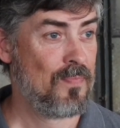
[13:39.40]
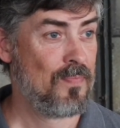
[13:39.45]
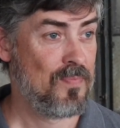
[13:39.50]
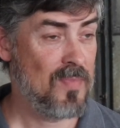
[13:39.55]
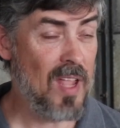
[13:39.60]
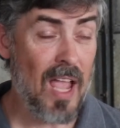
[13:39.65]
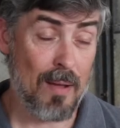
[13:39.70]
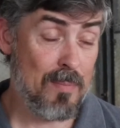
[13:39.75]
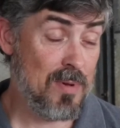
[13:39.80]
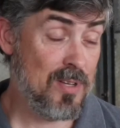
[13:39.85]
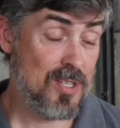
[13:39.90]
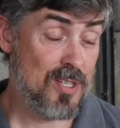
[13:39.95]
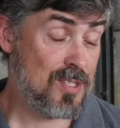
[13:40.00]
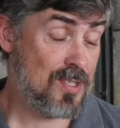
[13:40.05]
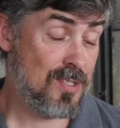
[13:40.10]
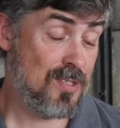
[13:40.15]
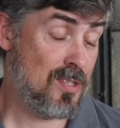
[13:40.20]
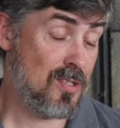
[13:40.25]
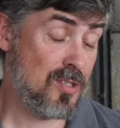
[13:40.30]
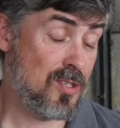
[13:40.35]
Yeah,
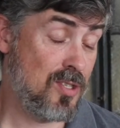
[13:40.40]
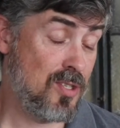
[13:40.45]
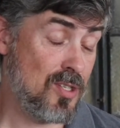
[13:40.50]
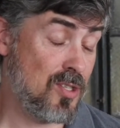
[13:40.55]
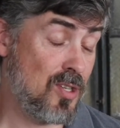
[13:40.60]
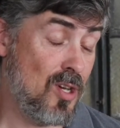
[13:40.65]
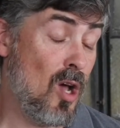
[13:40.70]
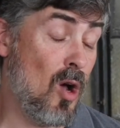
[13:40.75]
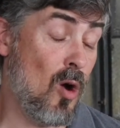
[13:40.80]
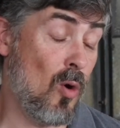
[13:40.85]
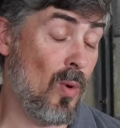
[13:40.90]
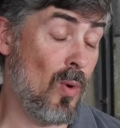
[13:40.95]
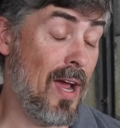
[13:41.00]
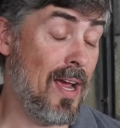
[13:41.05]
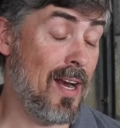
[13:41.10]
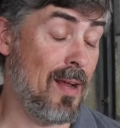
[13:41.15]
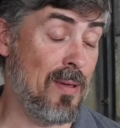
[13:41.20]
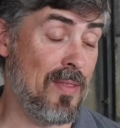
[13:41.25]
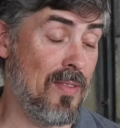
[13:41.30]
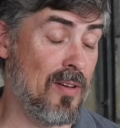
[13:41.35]
just go,
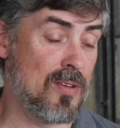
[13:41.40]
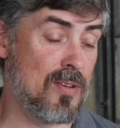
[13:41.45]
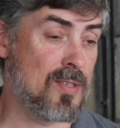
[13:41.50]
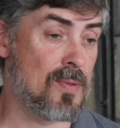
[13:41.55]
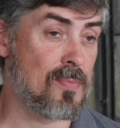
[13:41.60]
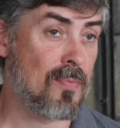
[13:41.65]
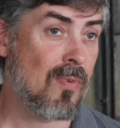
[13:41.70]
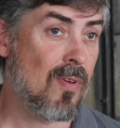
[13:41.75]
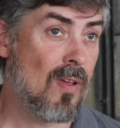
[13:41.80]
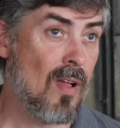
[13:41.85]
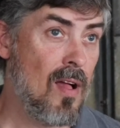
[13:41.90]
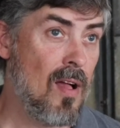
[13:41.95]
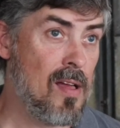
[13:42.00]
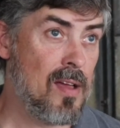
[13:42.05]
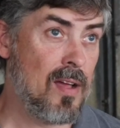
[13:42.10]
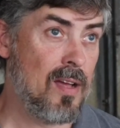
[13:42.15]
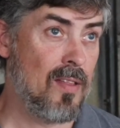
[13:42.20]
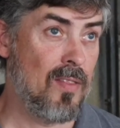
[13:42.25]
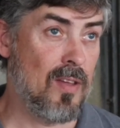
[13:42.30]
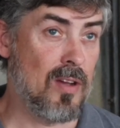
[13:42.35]
right?
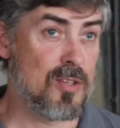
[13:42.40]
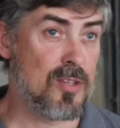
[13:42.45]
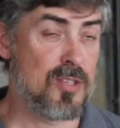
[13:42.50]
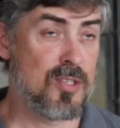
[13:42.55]
There's